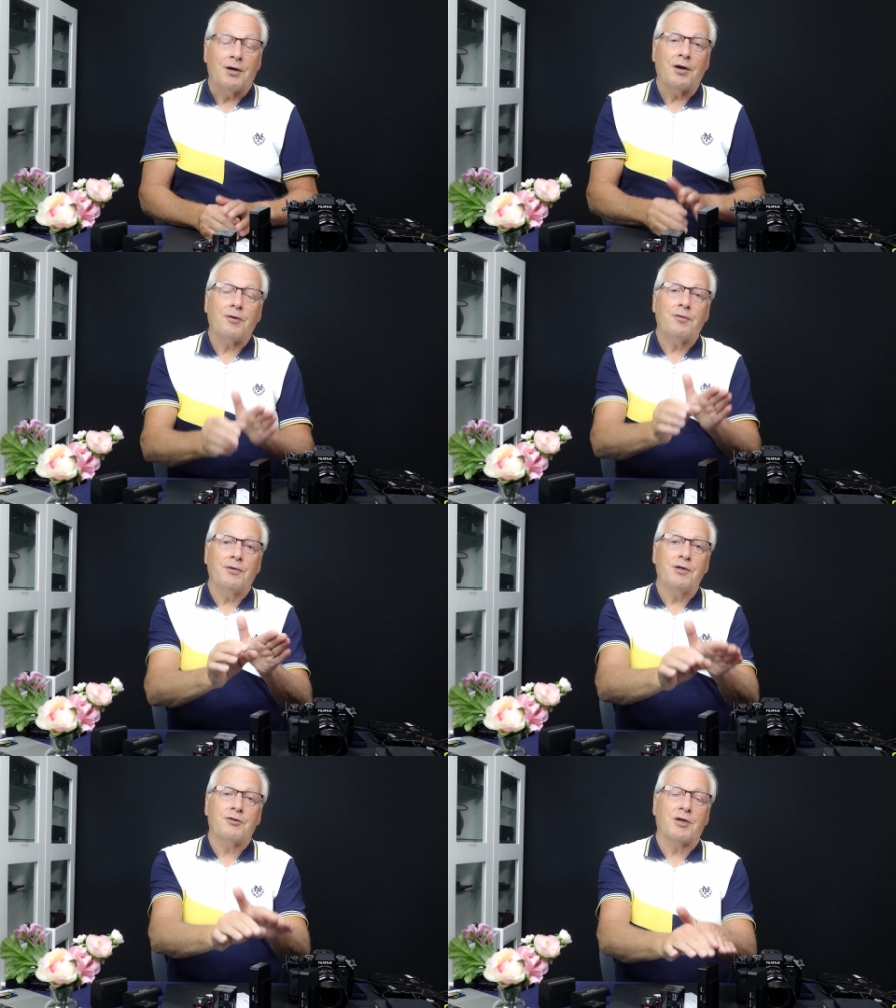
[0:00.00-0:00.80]
Now
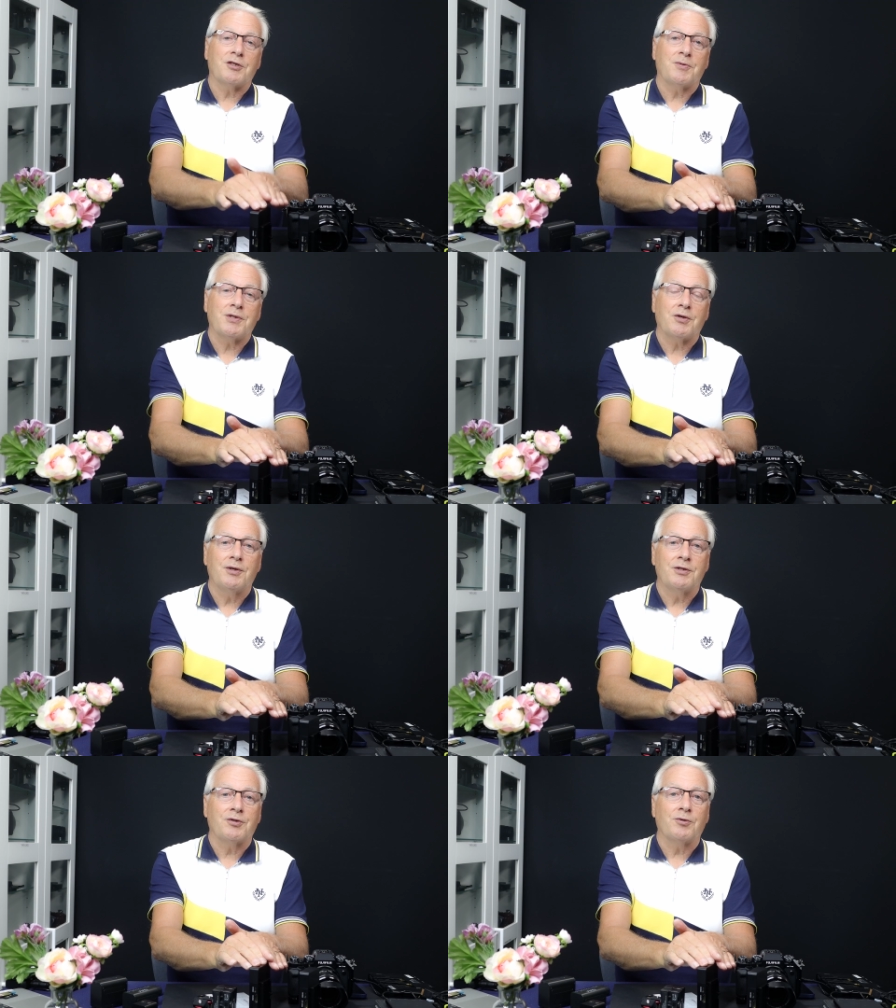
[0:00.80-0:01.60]
the transmitter
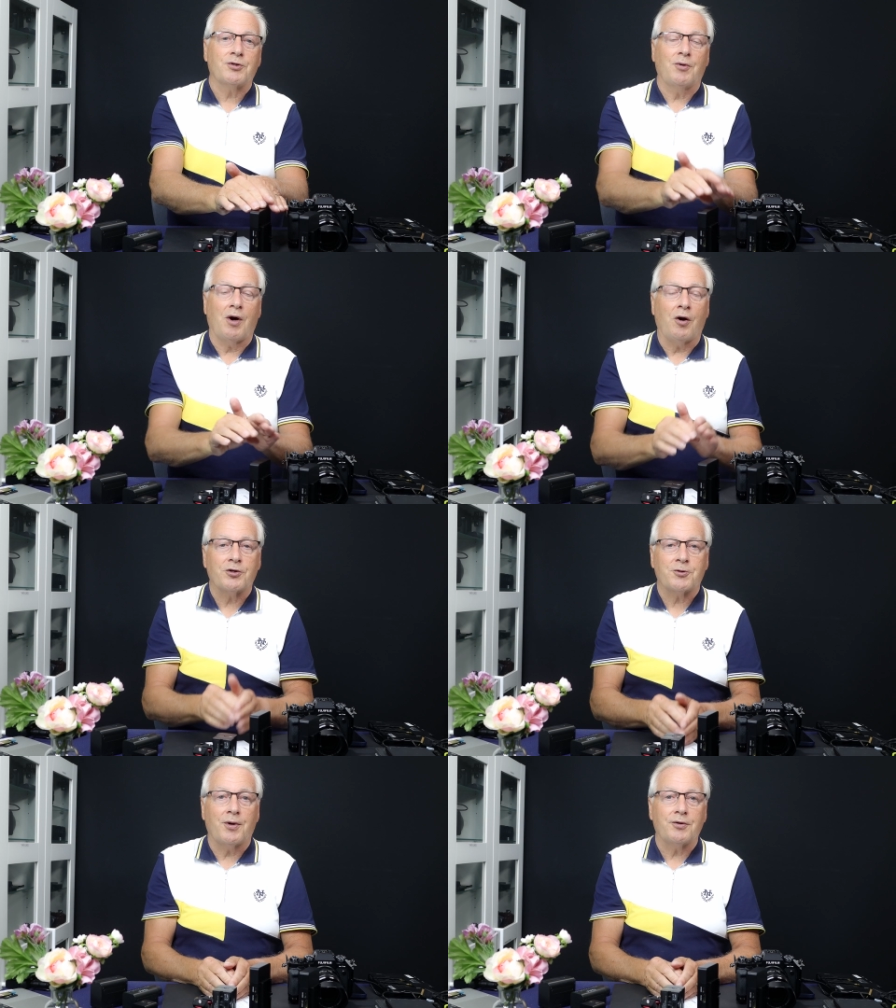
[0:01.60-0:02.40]
is also a
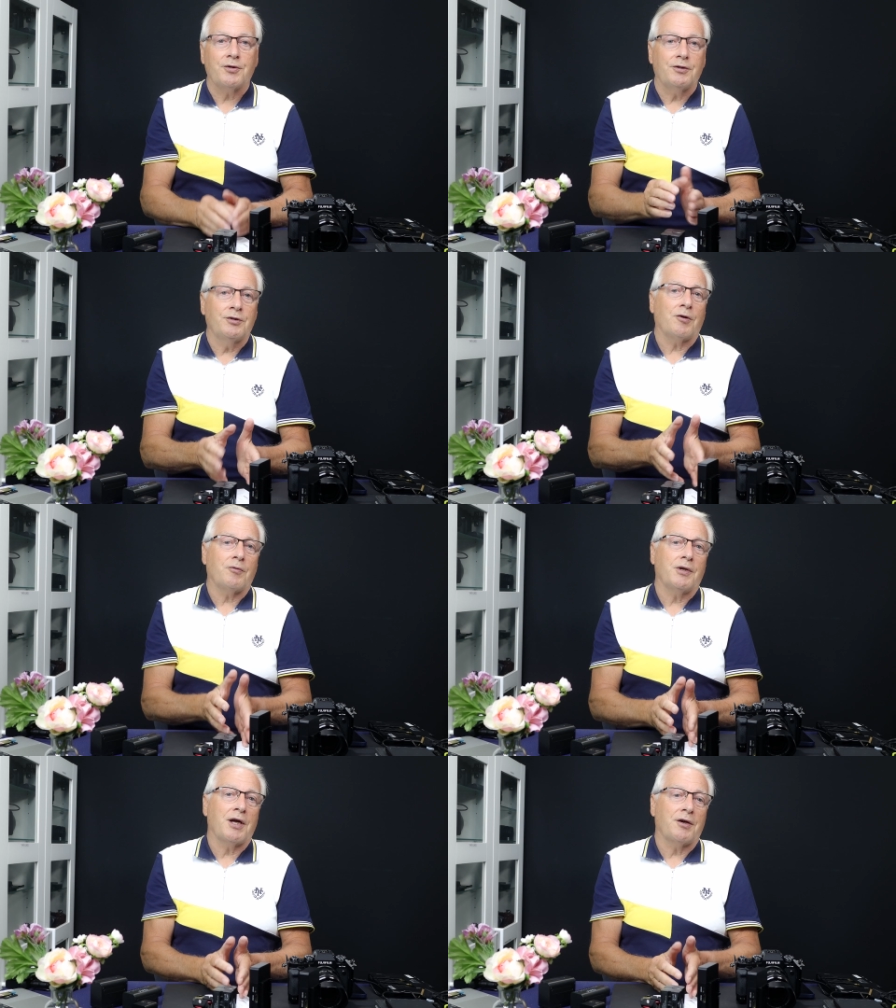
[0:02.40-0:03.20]
hotspot. Not
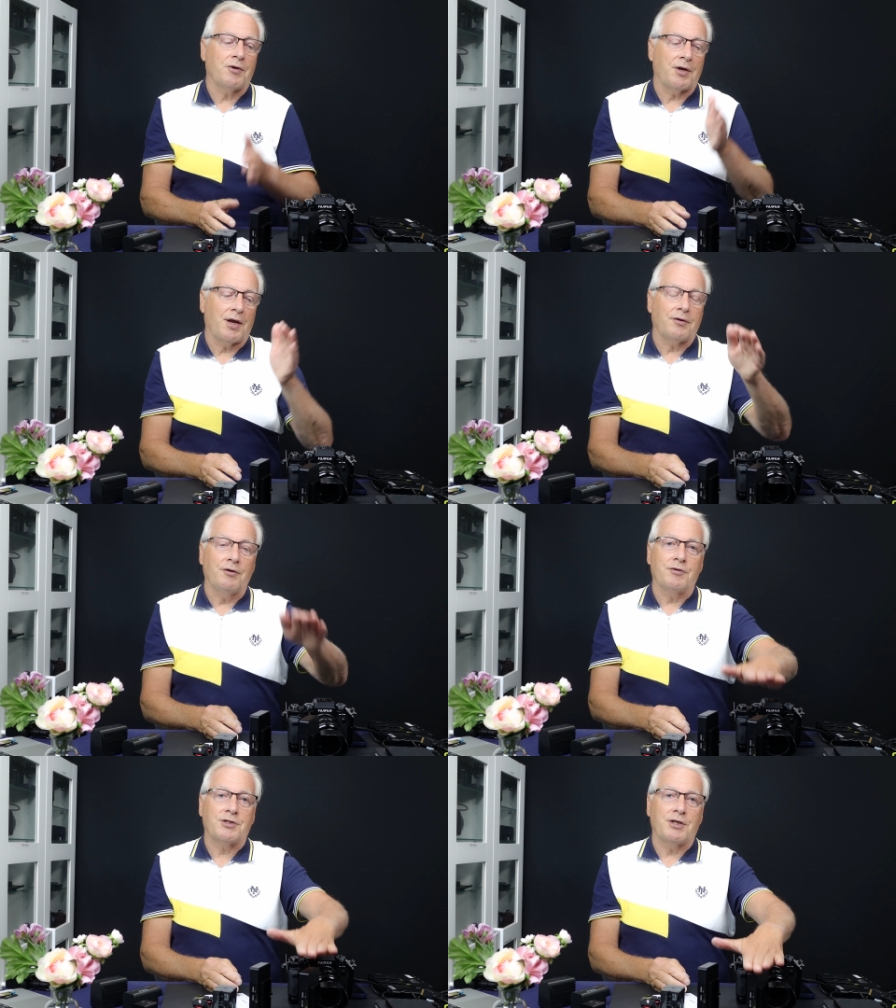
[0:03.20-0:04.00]
only can you connect
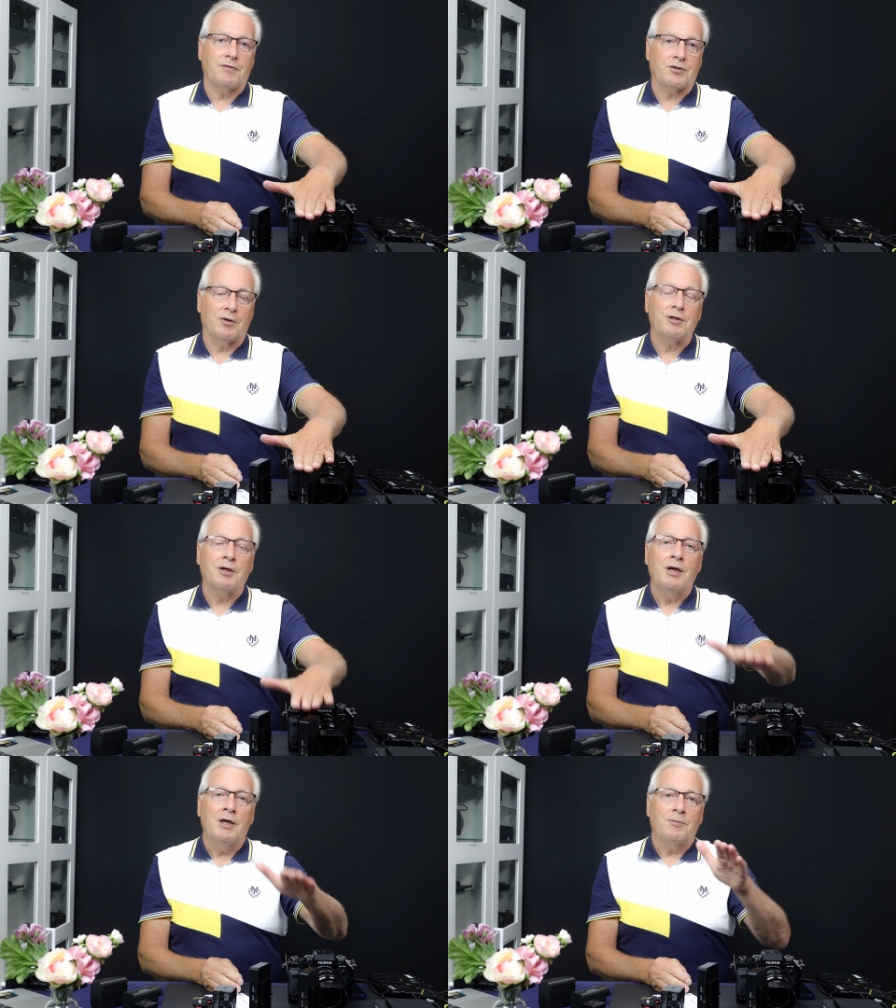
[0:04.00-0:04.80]
the receiver to it,
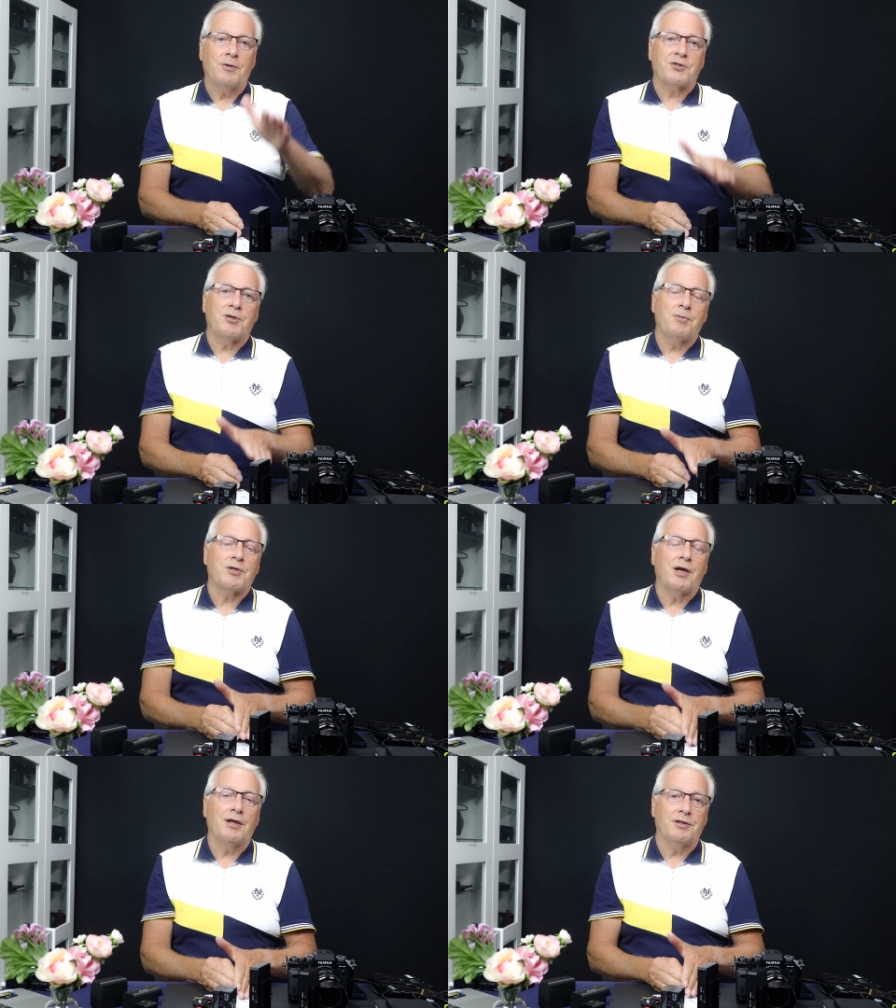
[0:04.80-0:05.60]
but
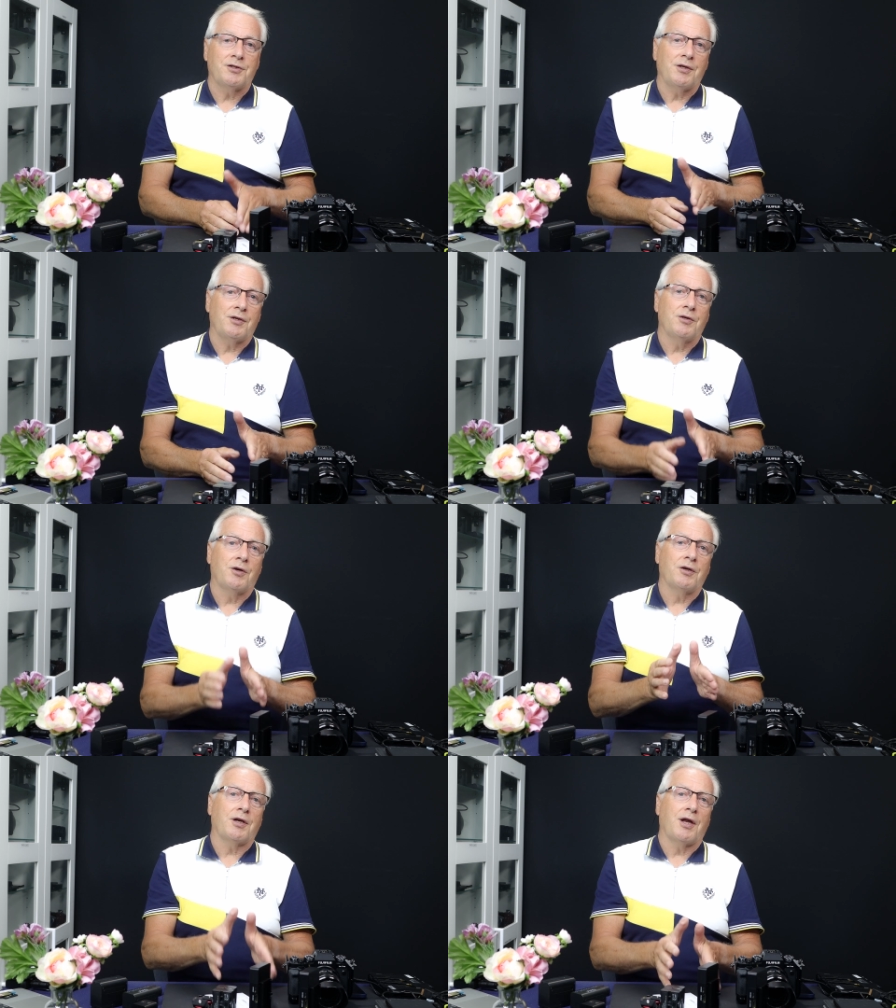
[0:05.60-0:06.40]
simultaneously you
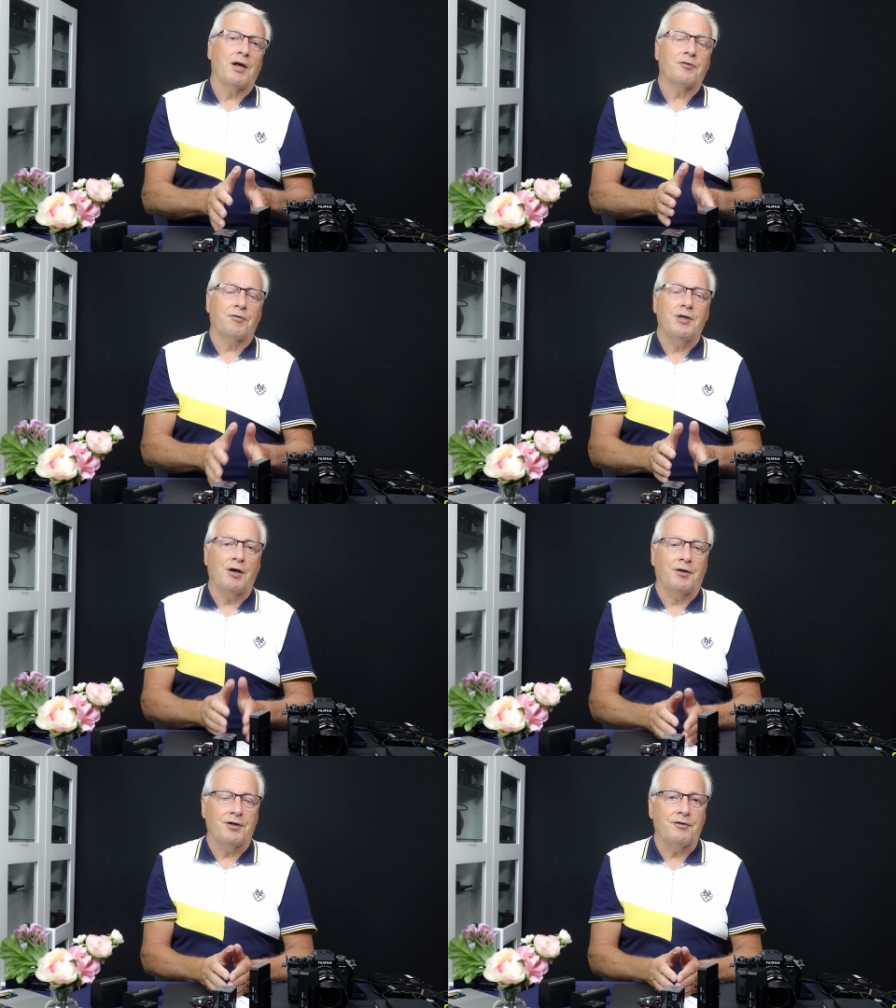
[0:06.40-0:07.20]
can connect three
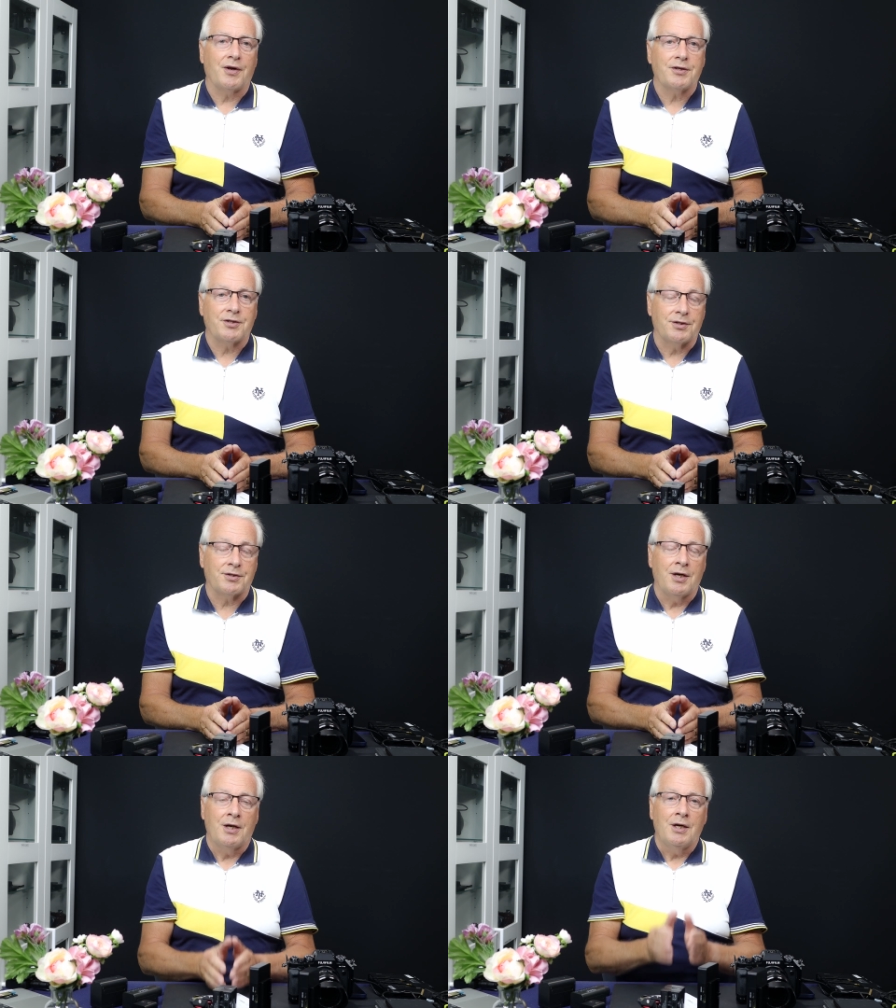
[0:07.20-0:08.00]
other devices.